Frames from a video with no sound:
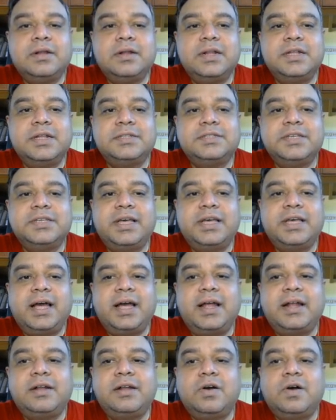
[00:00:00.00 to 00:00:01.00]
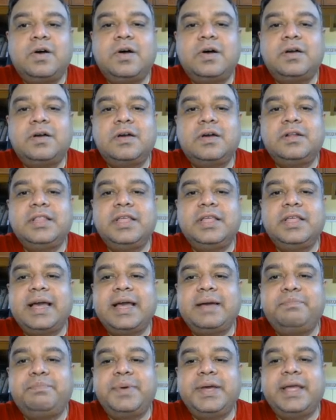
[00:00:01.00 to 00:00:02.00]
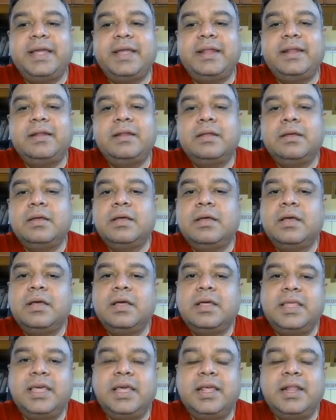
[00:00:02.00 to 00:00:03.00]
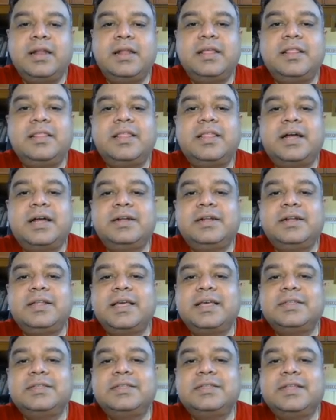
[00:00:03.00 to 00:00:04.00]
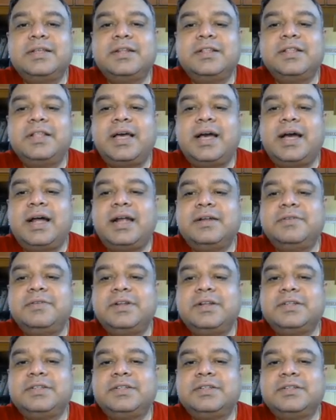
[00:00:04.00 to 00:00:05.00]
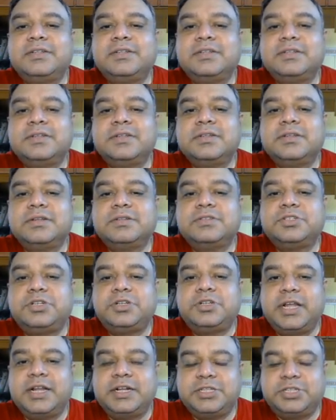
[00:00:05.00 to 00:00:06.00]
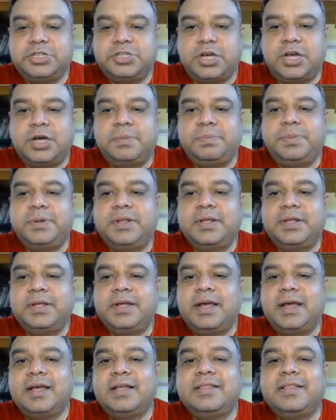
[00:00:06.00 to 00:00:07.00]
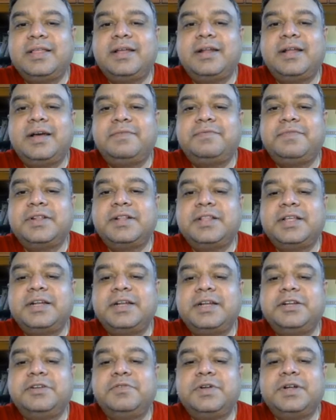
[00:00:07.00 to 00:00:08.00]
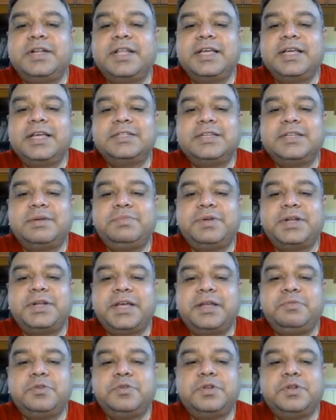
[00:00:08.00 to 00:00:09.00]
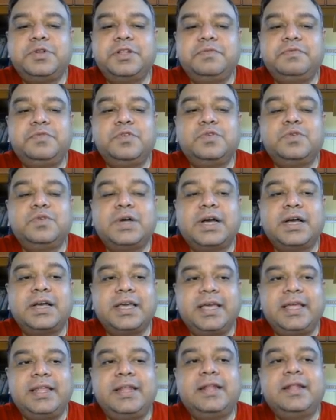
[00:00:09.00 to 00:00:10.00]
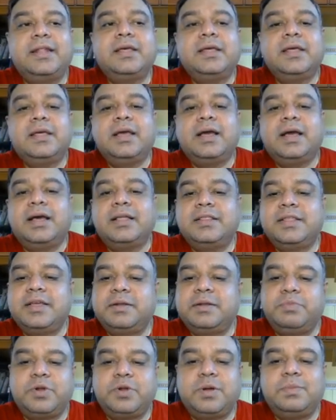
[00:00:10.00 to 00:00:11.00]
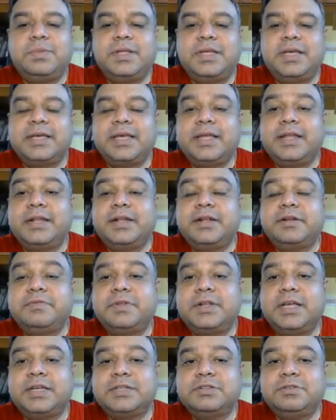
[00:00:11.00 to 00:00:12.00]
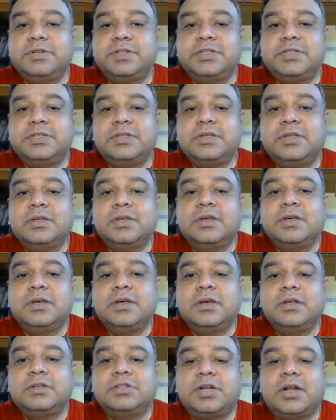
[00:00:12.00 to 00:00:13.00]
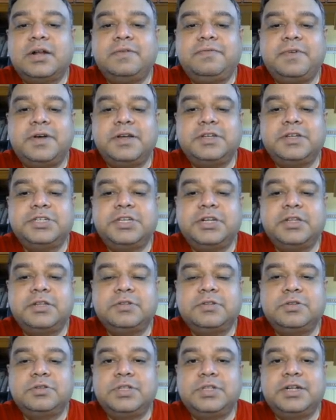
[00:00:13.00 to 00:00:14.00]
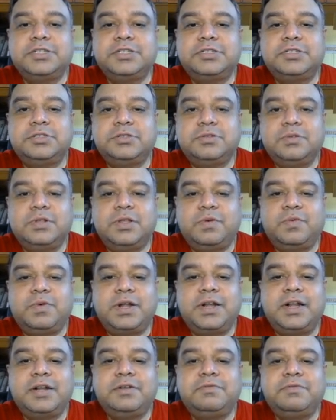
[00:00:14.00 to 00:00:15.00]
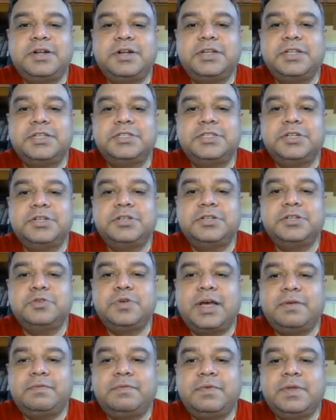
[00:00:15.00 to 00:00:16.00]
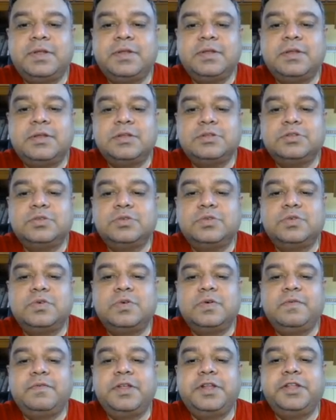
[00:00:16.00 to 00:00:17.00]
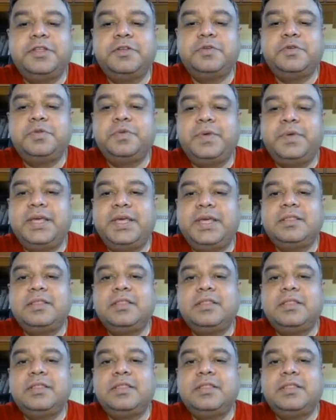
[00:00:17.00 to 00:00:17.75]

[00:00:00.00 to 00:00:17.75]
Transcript: let's say ad, or the campaign, then in that case then the ad will get stopped, and then after that it will take some time to review again, and then probably again it will actually start functioning. So that is the one advantage that you have. So when you tweak